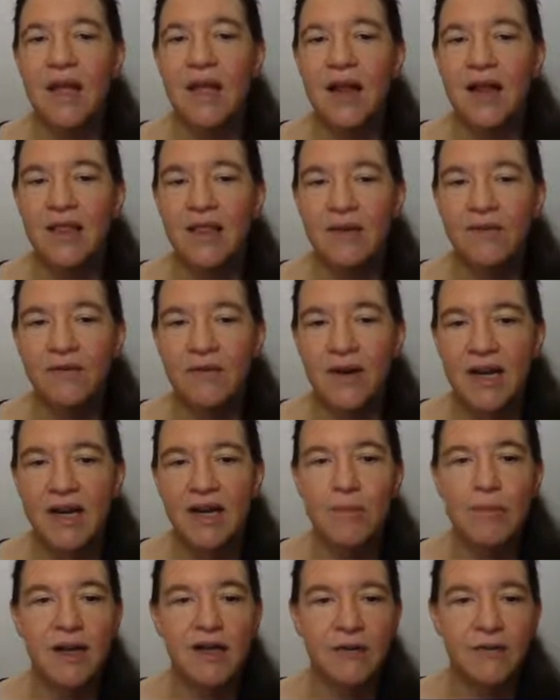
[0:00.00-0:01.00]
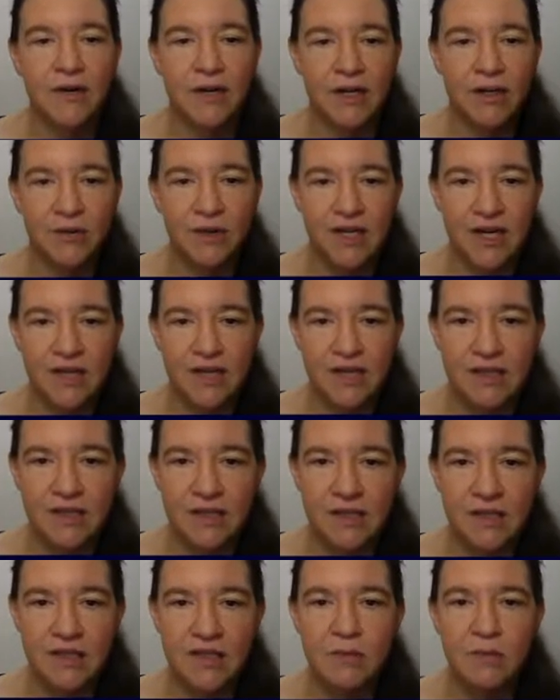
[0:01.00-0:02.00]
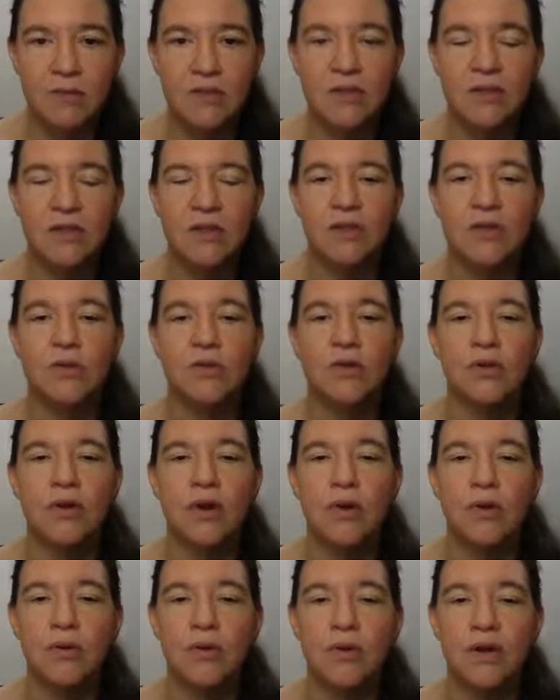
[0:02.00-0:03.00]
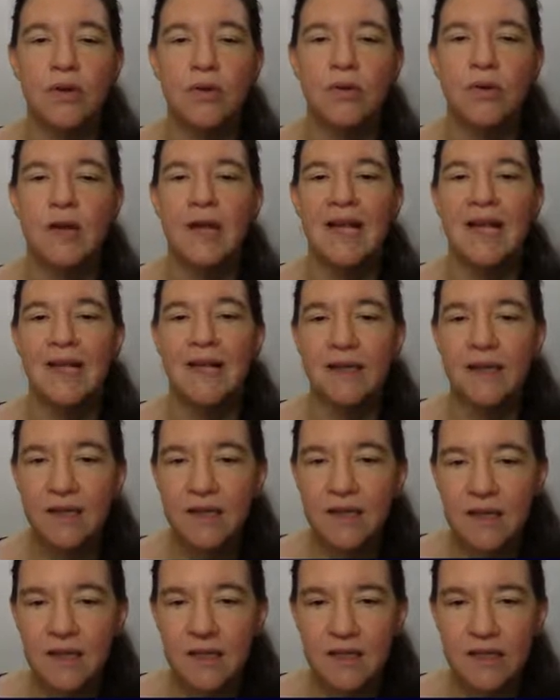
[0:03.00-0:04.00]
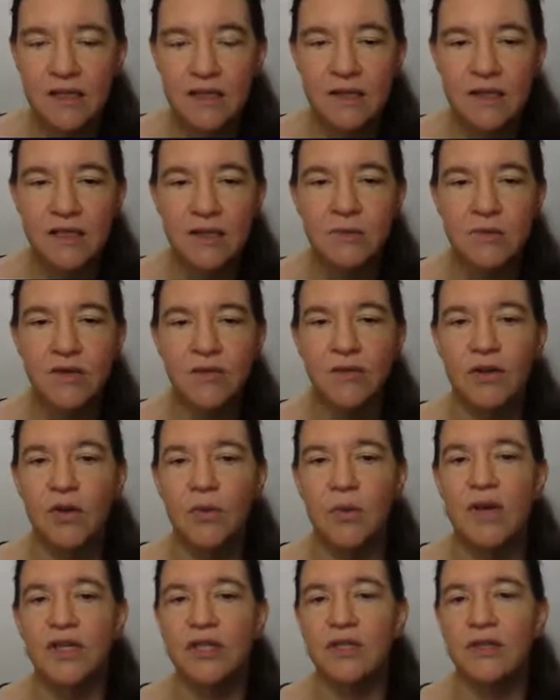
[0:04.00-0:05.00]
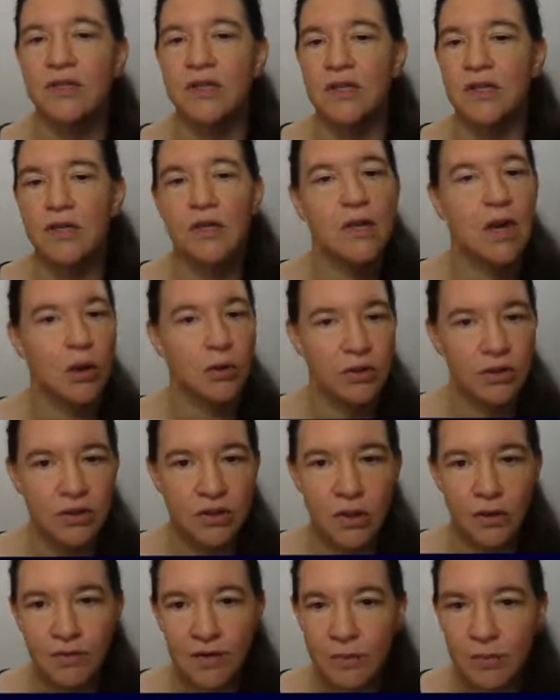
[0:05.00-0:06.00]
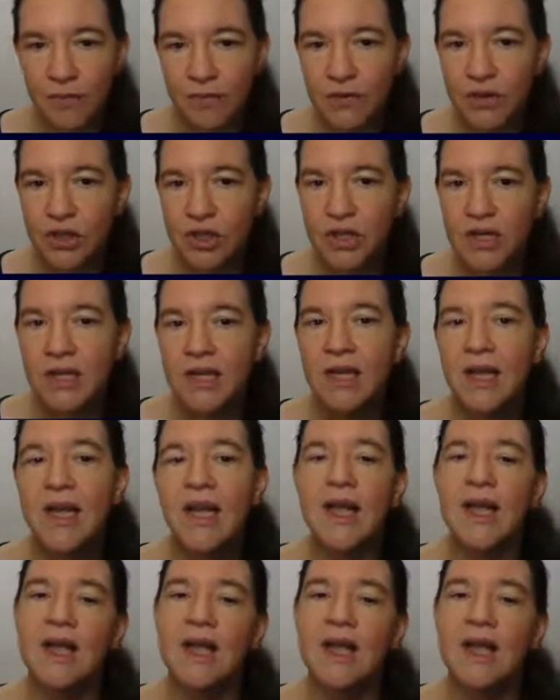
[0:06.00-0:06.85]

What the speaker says: And then finally, multivariate quadratic systems. So you all know linear systems of equations, and you know how to solve them efficiently.